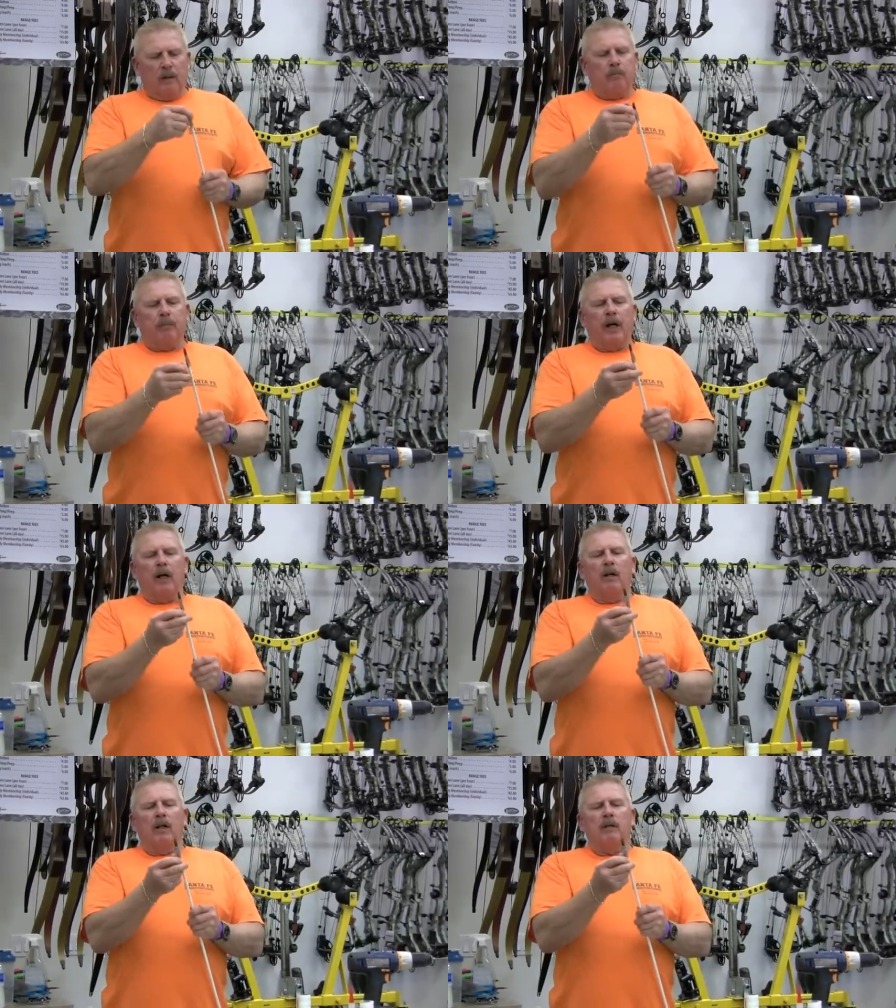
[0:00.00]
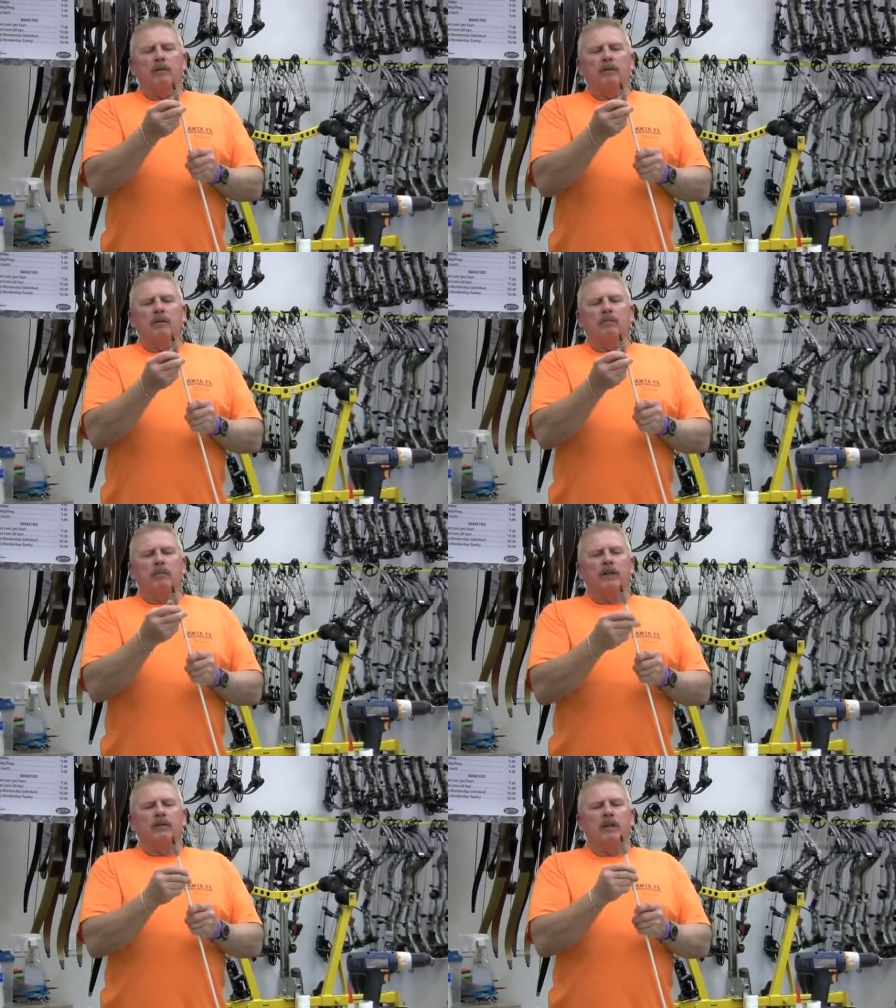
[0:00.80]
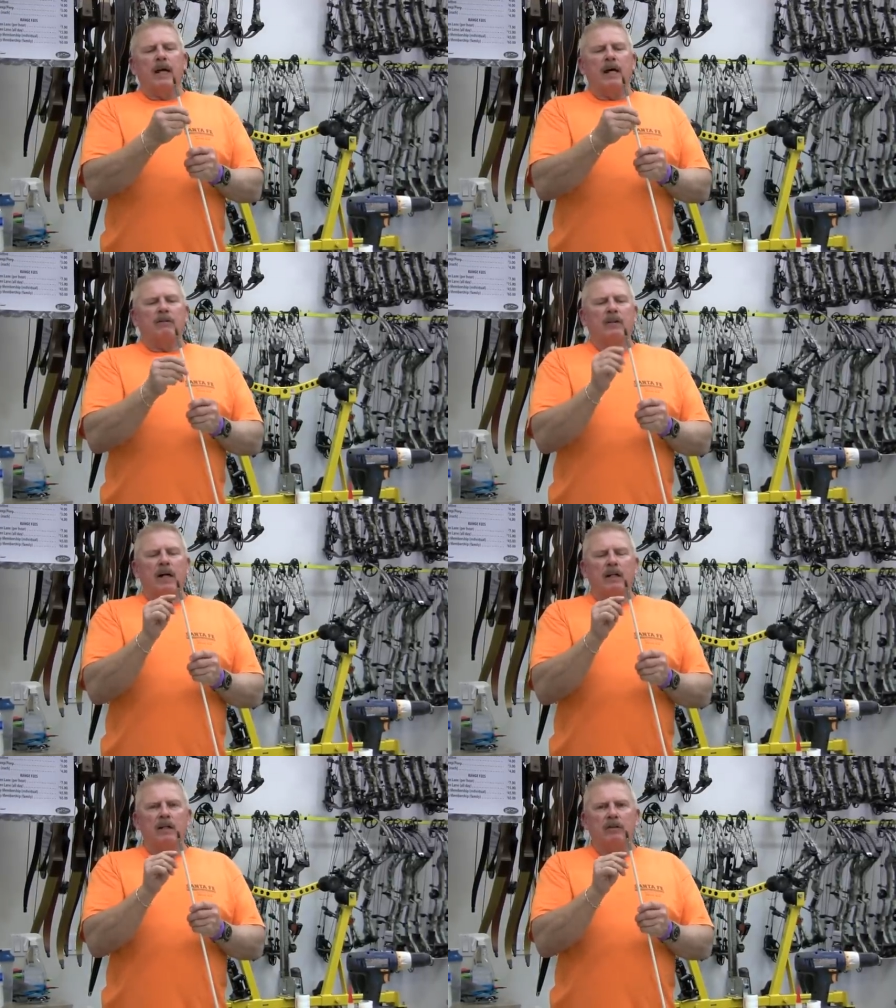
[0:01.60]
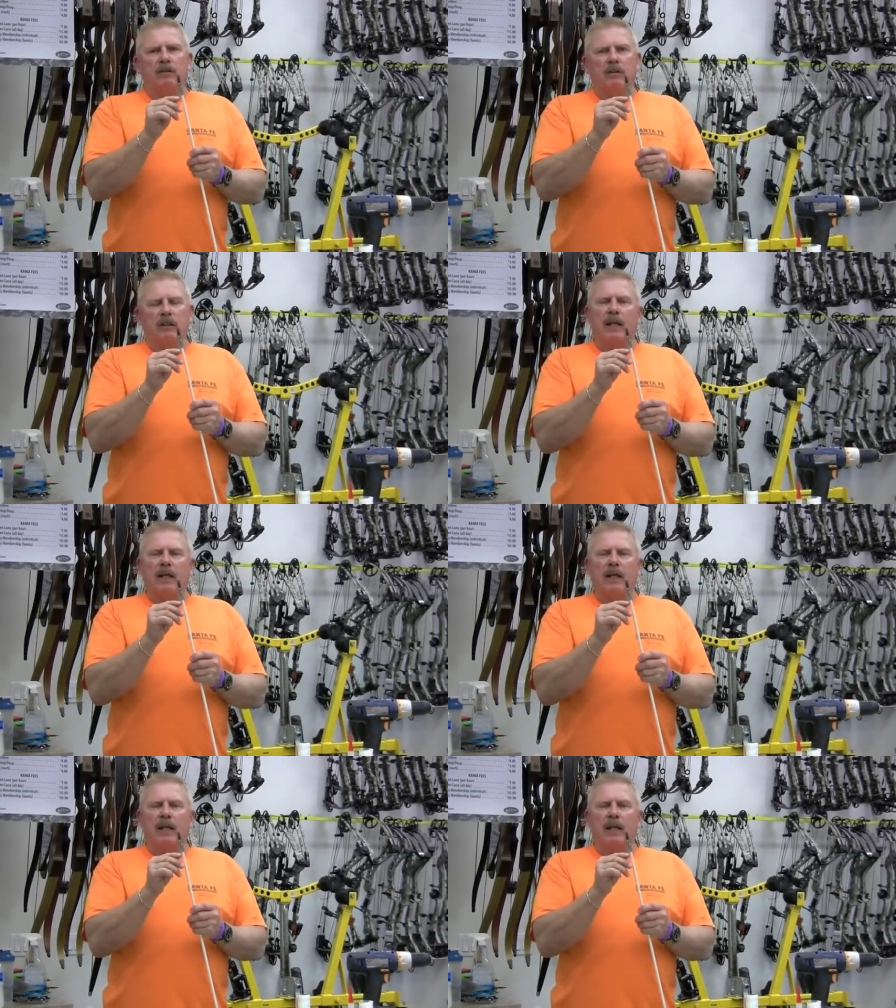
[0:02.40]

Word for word: barely missing the outside edges.